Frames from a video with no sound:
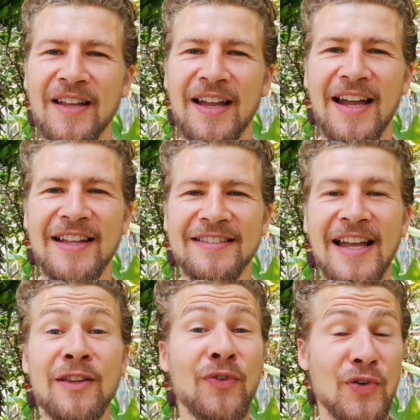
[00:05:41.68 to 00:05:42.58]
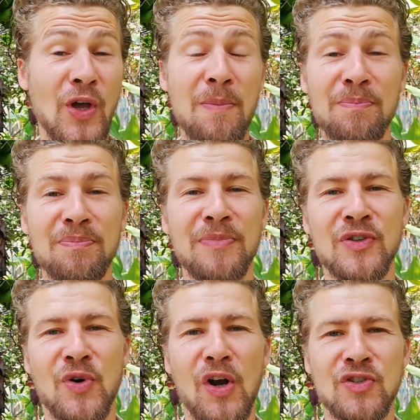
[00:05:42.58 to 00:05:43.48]
And that's for some
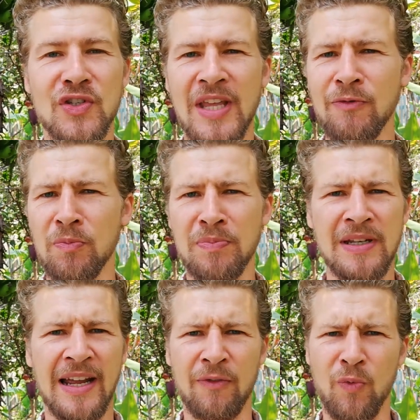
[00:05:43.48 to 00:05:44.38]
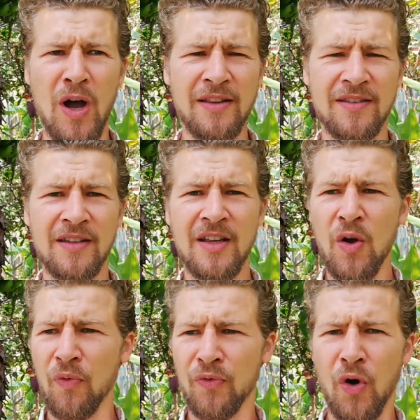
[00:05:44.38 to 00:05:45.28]
astrologers that would be like, what?
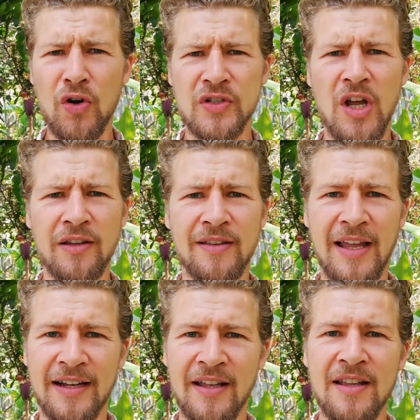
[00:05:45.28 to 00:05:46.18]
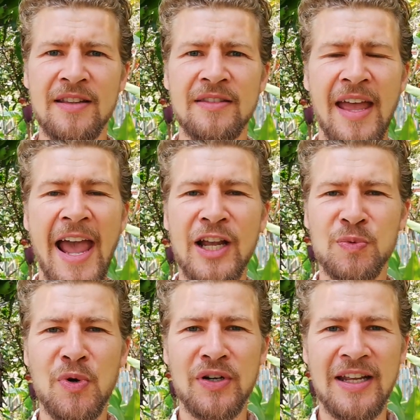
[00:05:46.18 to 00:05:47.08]
Of course not. Like, the
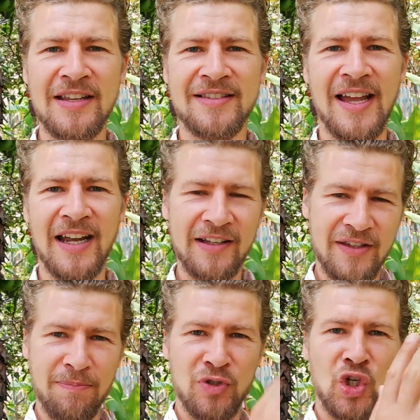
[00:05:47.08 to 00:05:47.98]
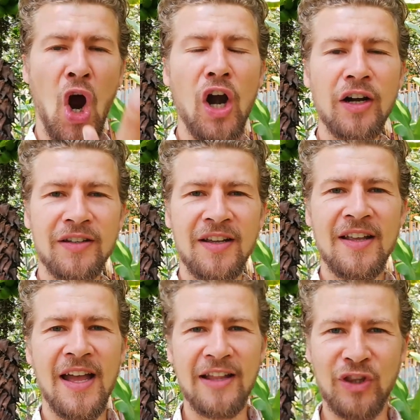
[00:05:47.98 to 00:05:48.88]
expert is like the chart,
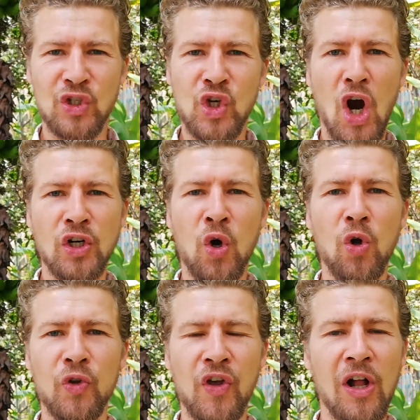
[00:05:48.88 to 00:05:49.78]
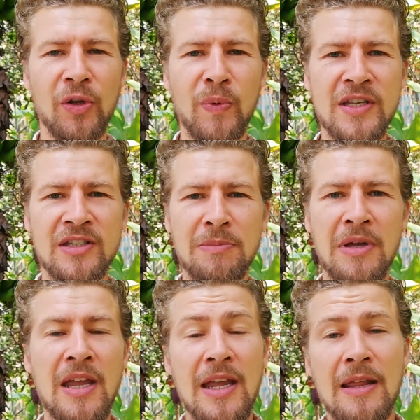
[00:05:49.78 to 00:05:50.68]
and the chart holds all the wisdom.
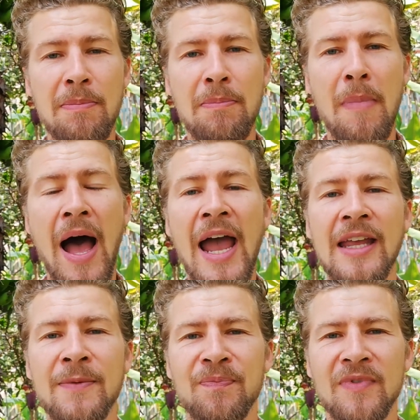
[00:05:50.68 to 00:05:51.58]
In my